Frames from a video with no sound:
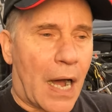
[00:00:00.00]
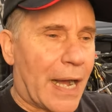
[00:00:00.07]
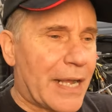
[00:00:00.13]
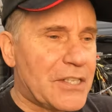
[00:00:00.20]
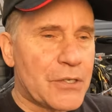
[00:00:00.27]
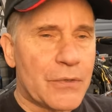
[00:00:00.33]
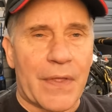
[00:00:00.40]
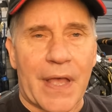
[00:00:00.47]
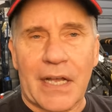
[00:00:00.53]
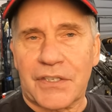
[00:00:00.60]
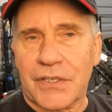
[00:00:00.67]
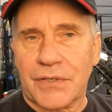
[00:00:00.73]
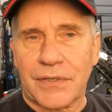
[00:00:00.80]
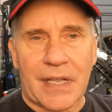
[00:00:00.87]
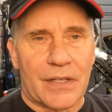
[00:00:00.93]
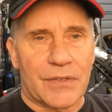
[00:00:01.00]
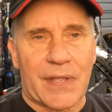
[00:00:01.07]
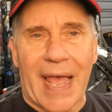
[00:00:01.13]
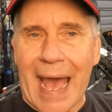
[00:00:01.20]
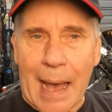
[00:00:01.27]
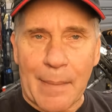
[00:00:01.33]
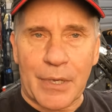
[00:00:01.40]
I do that just as
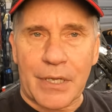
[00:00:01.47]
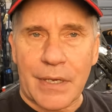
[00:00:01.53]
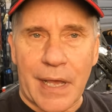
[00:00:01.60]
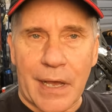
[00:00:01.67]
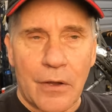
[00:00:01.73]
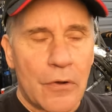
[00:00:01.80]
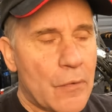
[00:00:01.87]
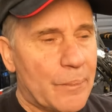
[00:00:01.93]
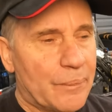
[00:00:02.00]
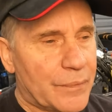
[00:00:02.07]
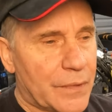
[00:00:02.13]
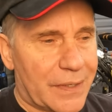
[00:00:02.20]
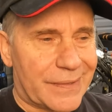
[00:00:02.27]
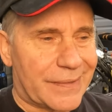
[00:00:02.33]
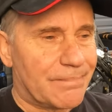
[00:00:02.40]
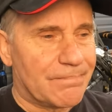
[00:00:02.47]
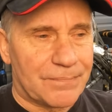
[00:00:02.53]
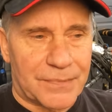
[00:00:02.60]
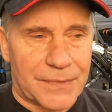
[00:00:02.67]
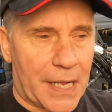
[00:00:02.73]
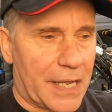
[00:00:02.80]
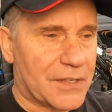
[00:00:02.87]
habit now. It
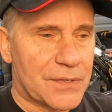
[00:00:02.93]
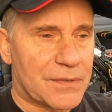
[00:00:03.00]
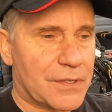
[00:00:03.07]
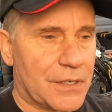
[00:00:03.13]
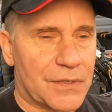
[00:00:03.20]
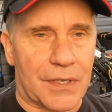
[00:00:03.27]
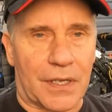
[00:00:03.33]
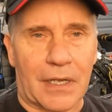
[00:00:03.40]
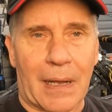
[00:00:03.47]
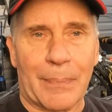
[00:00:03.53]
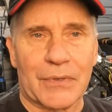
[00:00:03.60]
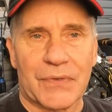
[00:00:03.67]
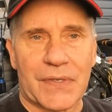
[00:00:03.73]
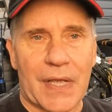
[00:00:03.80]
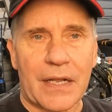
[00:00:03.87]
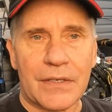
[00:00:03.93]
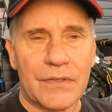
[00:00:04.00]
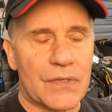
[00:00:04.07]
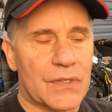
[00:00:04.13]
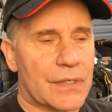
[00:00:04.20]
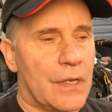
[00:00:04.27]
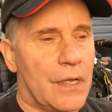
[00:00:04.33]
takes just a couple
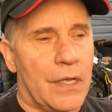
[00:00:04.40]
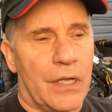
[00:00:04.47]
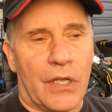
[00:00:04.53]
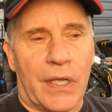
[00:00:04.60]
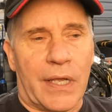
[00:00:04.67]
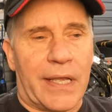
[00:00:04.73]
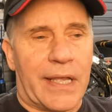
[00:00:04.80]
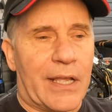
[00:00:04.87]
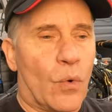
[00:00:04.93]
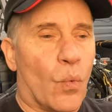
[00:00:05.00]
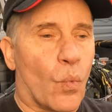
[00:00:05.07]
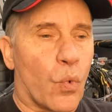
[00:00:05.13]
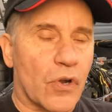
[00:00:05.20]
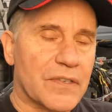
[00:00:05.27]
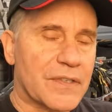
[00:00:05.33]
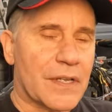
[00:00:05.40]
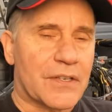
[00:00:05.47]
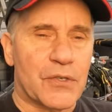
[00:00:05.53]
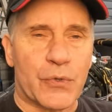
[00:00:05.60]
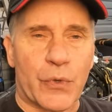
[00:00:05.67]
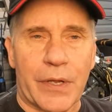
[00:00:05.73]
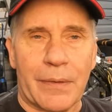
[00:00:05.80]
seconds. It works
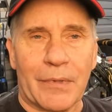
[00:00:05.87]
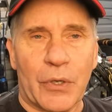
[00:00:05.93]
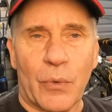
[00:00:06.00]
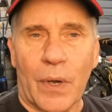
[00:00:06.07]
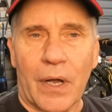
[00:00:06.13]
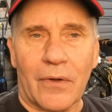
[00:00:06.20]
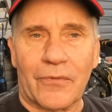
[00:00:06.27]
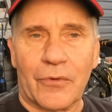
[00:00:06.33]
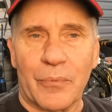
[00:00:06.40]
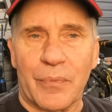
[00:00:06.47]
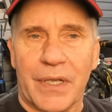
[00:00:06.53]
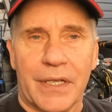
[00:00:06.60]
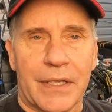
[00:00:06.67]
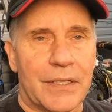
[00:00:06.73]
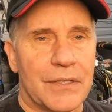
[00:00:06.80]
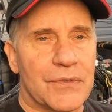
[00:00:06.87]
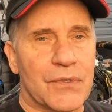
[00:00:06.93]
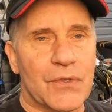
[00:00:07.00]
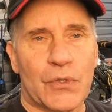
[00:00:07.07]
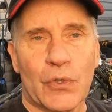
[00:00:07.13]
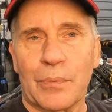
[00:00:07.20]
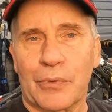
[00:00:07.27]
extremely well for me,
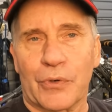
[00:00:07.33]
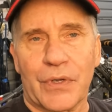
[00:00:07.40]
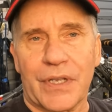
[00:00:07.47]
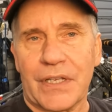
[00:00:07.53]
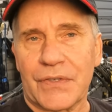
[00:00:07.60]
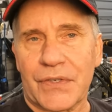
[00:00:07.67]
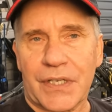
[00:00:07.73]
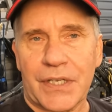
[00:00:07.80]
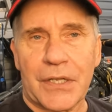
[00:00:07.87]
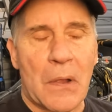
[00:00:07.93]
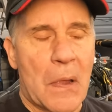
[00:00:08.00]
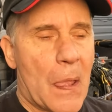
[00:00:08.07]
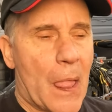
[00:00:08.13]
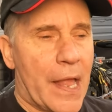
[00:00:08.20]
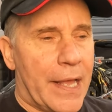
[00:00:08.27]
super easy.